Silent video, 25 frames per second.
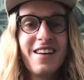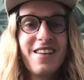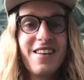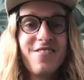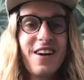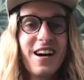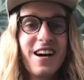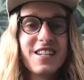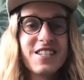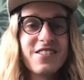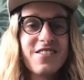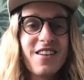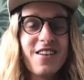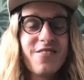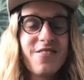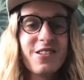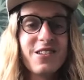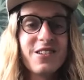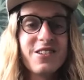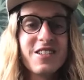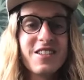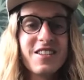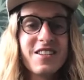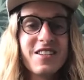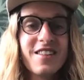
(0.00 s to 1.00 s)
fashion
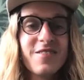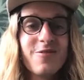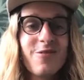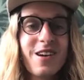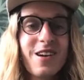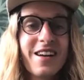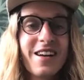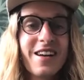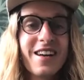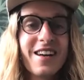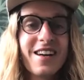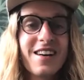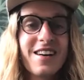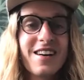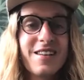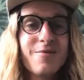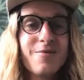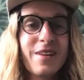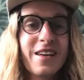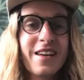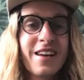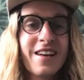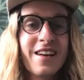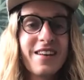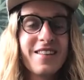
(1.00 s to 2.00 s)
revolution is working on
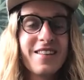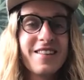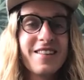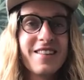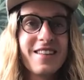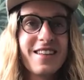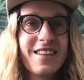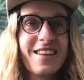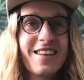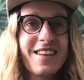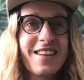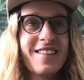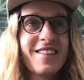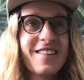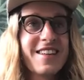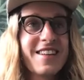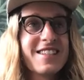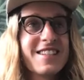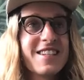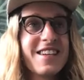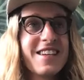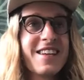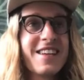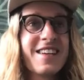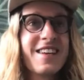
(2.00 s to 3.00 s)
because it is
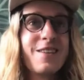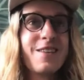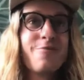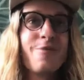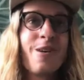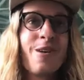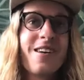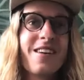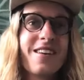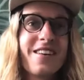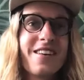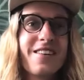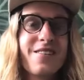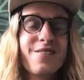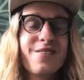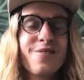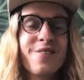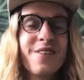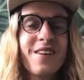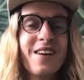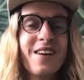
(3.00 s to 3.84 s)
such a key part of